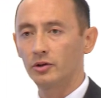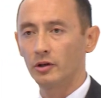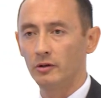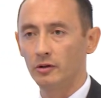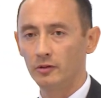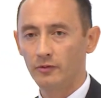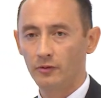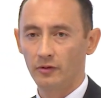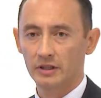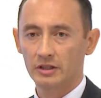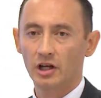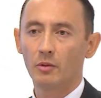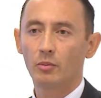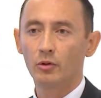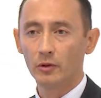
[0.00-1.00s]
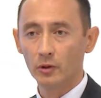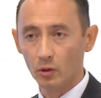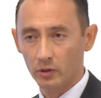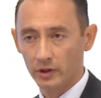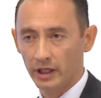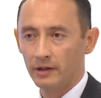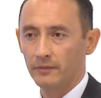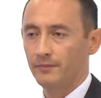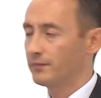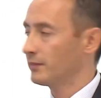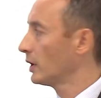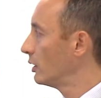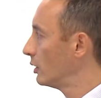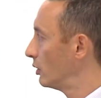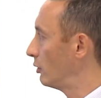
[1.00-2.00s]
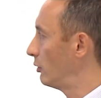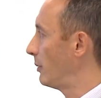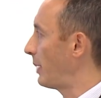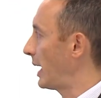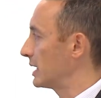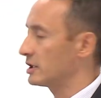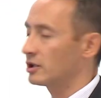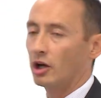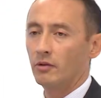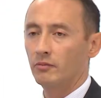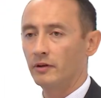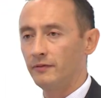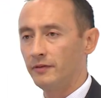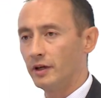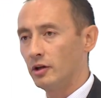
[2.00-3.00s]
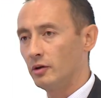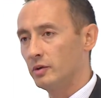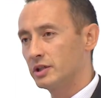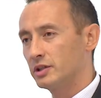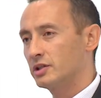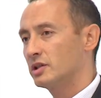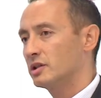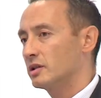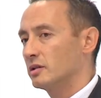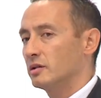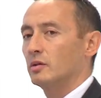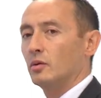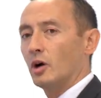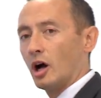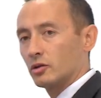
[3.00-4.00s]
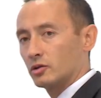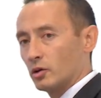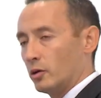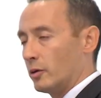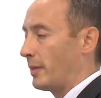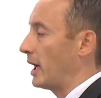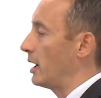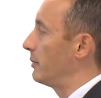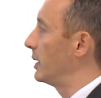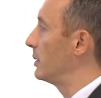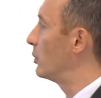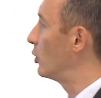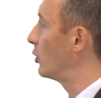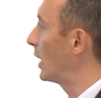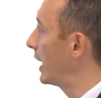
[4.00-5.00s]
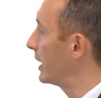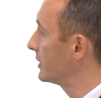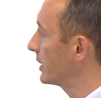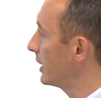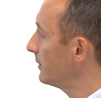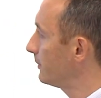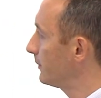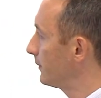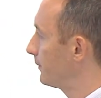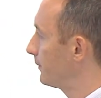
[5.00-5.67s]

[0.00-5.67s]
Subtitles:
do, for example, an audit or a baseline review, which I'll talk about a bit more later.